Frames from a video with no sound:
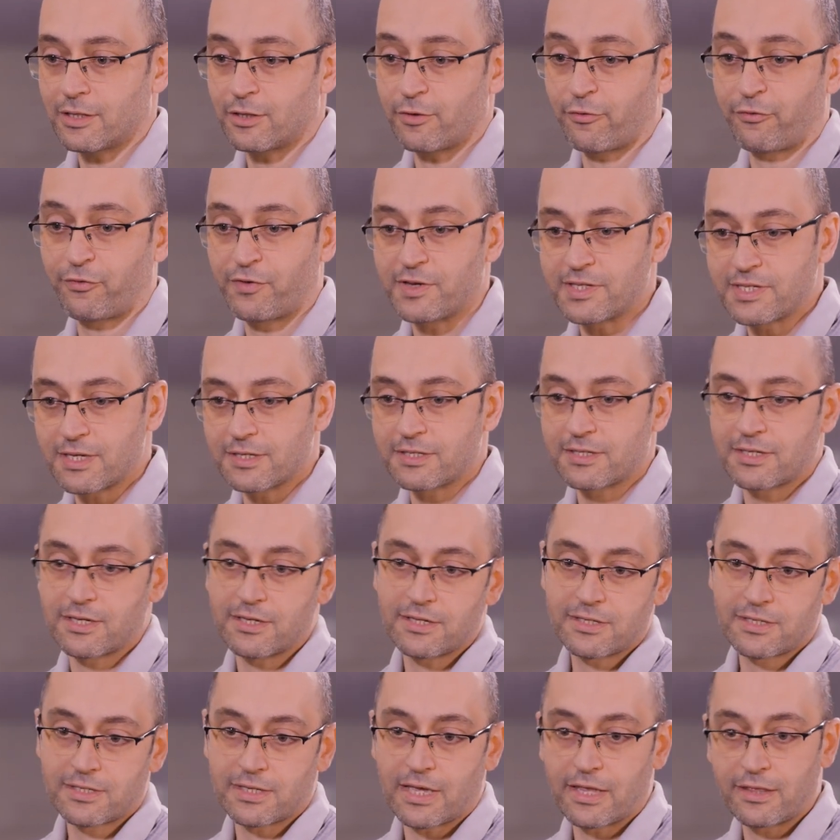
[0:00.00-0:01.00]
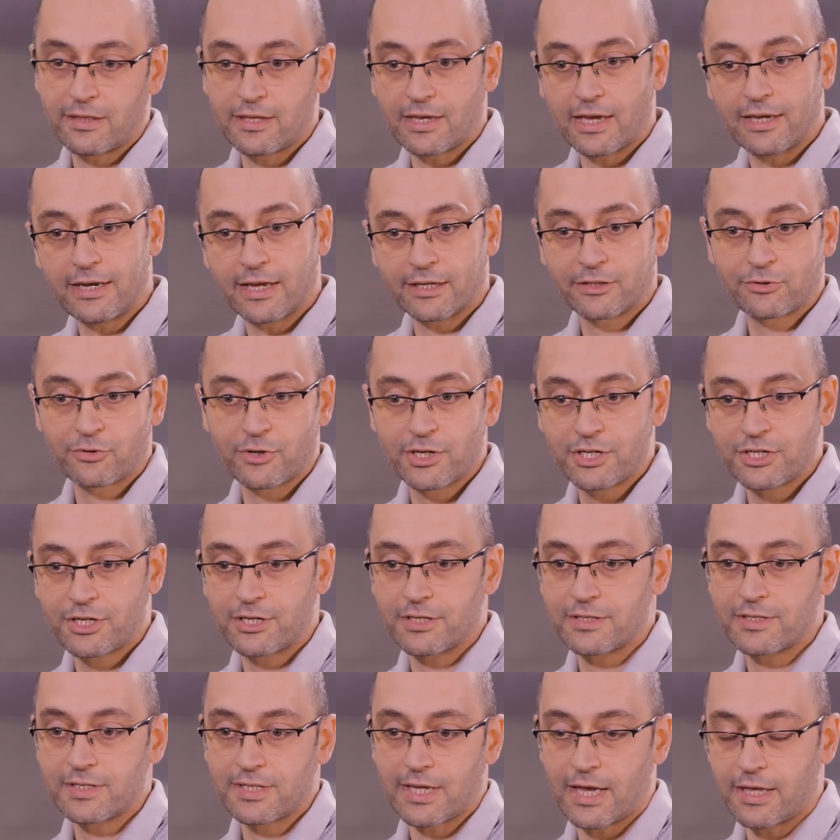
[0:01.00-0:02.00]
physicists and the
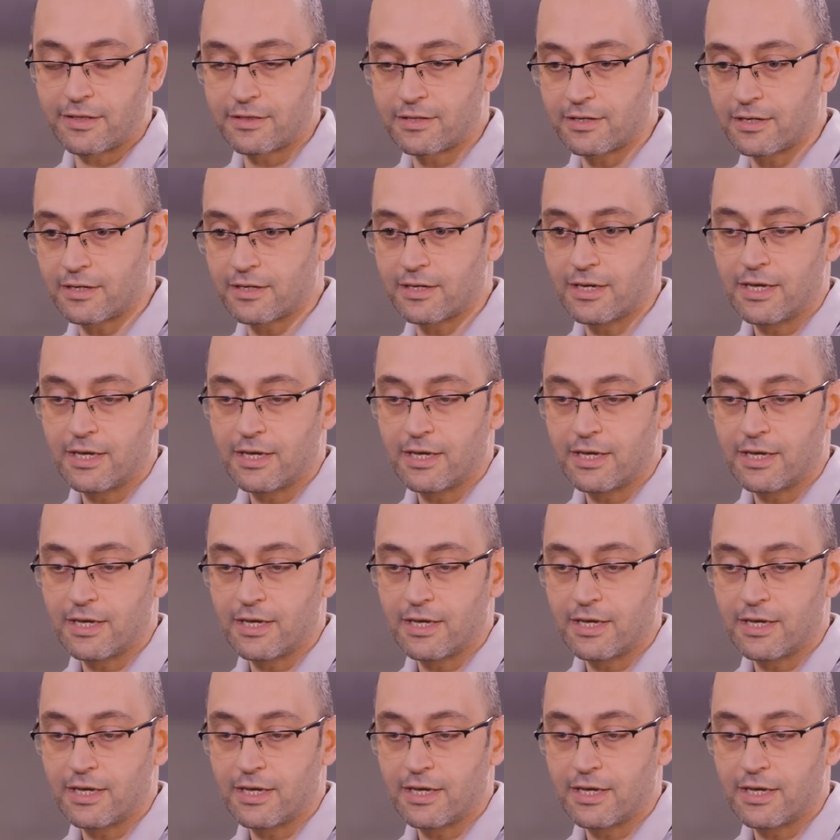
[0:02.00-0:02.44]
electricians and the